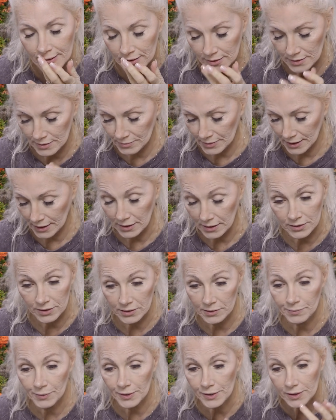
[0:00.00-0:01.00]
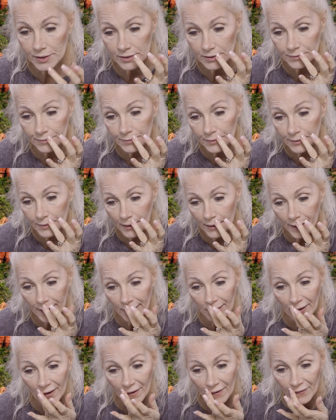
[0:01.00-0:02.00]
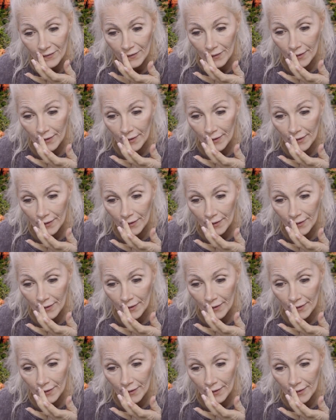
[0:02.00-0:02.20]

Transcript: it seems like it just brushes right off.